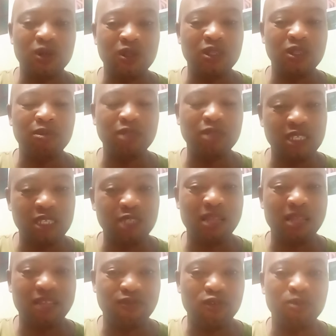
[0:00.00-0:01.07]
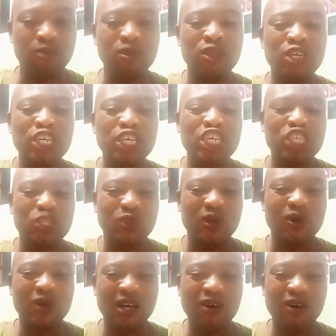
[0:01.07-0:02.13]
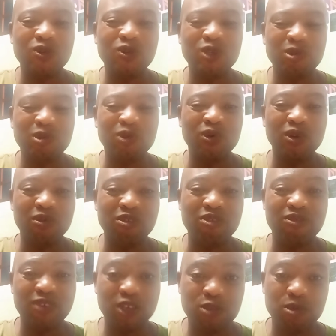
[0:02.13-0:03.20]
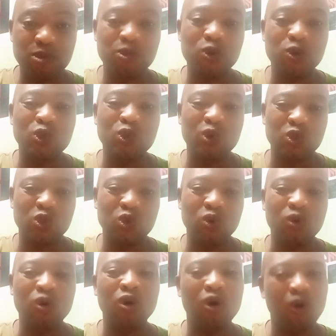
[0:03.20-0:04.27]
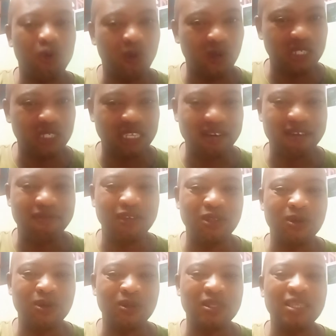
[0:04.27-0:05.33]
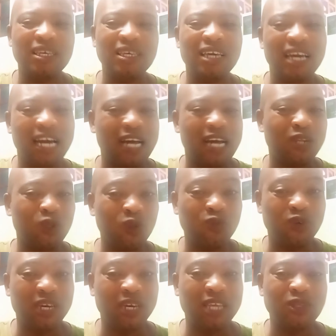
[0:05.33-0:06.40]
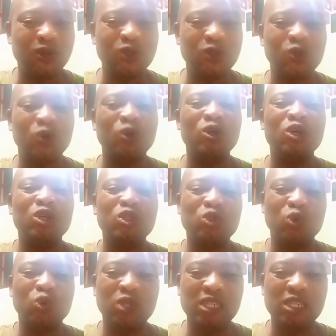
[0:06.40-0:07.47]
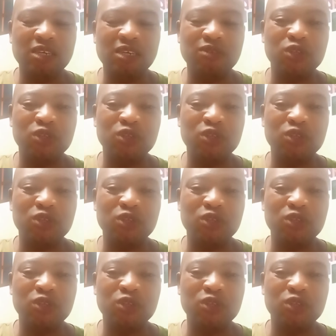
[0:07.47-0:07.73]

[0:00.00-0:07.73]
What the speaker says: this platform, you can always be one of the first people to watch our videos. And don't forget also to leave your